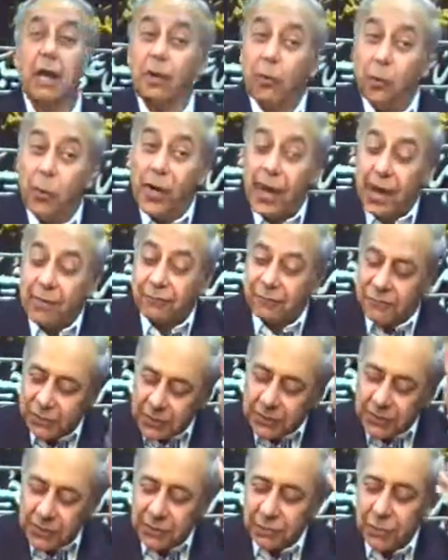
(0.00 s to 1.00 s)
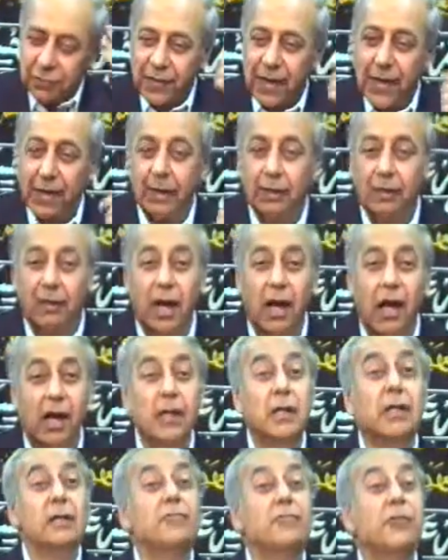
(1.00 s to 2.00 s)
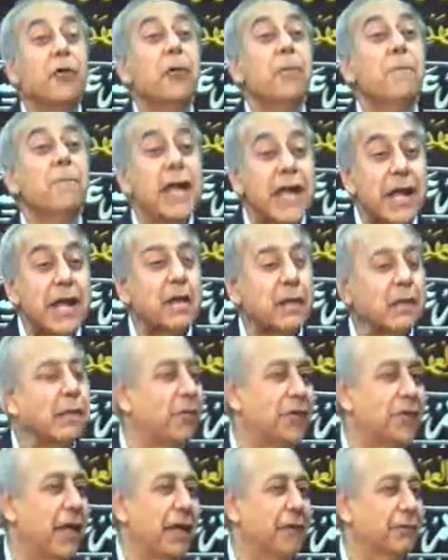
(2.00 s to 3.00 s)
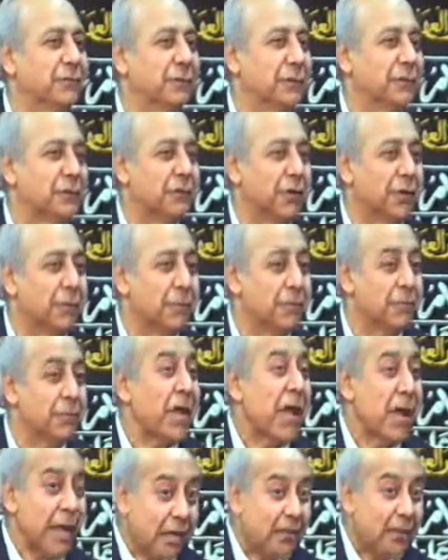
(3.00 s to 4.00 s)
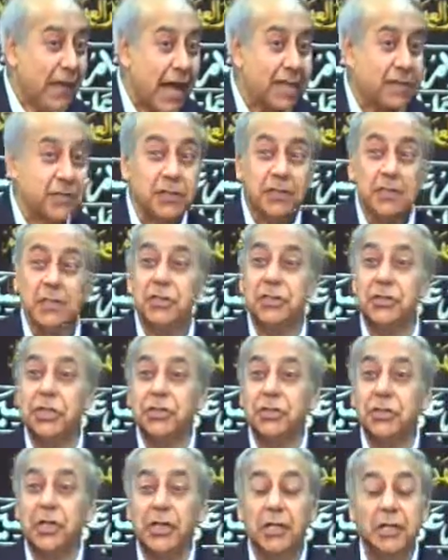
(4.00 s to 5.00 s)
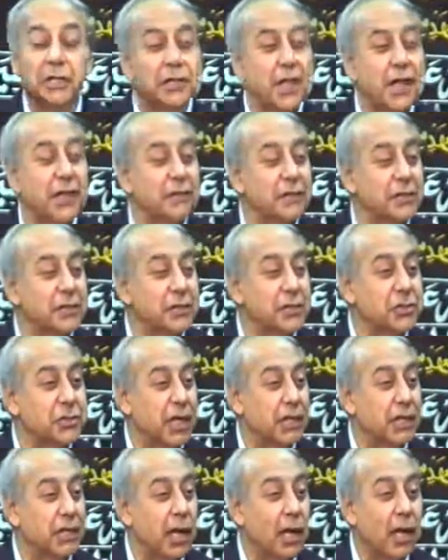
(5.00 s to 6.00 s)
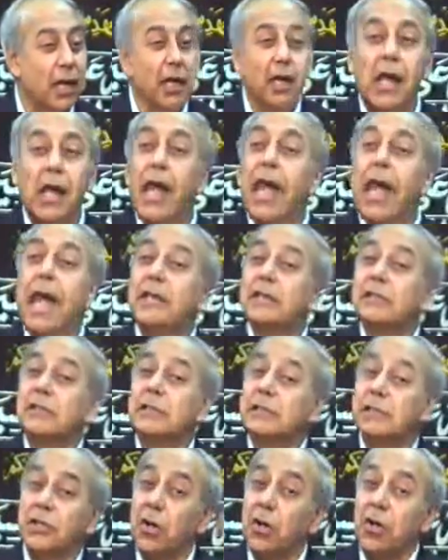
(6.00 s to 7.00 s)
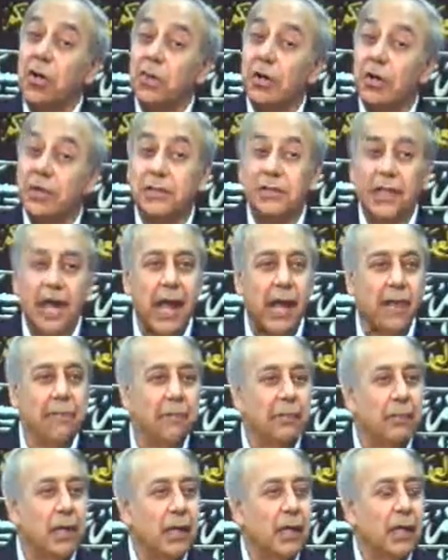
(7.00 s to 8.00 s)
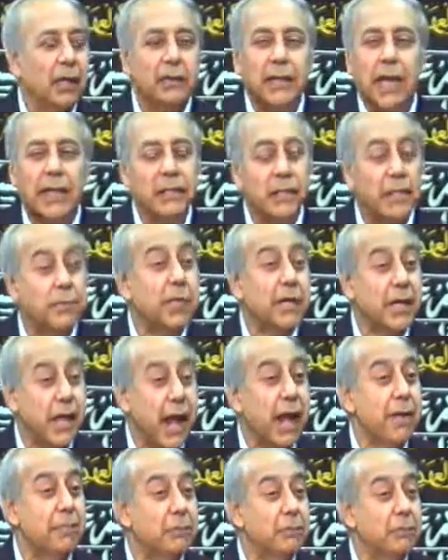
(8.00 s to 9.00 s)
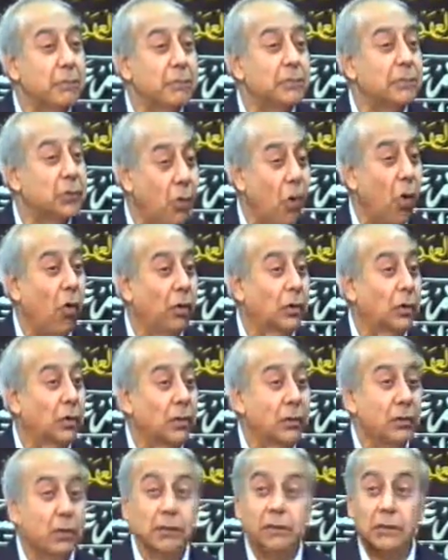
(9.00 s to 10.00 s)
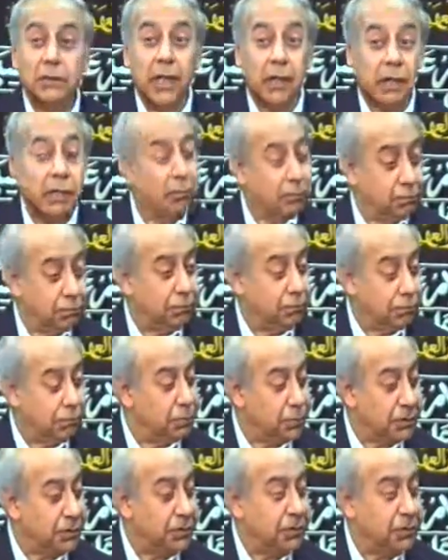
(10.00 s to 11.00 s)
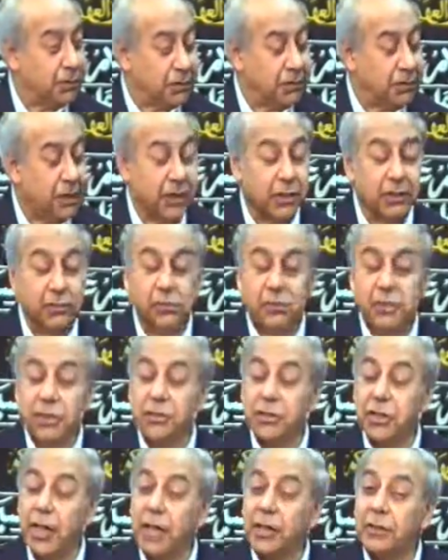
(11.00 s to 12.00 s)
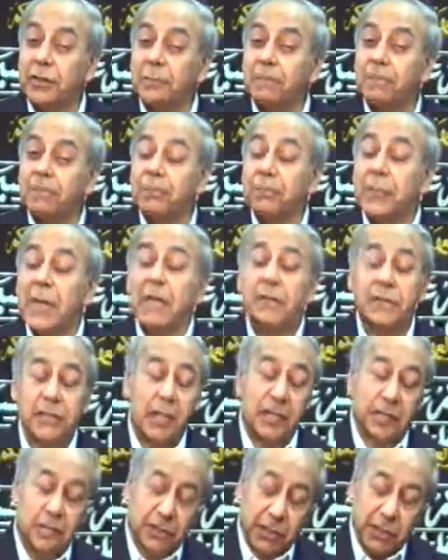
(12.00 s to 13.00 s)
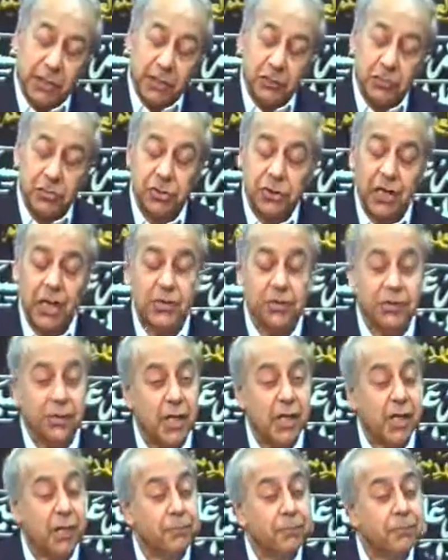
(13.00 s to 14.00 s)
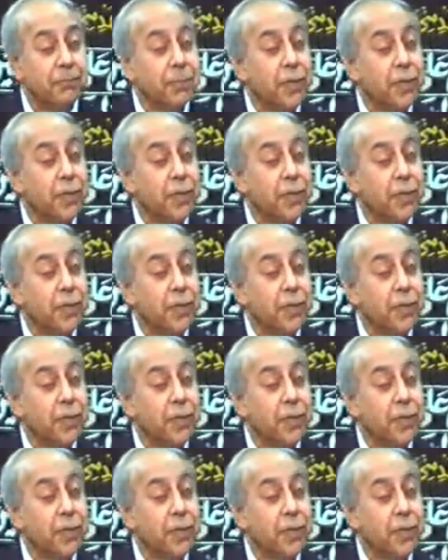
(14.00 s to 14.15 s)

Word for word: We have firstly to thank Allah for being thankful to Him. That is His teaching in Sahifa al Sajjadiya And so it came that He became called Sayyid al Sajjad, Sayyid al Sajidin.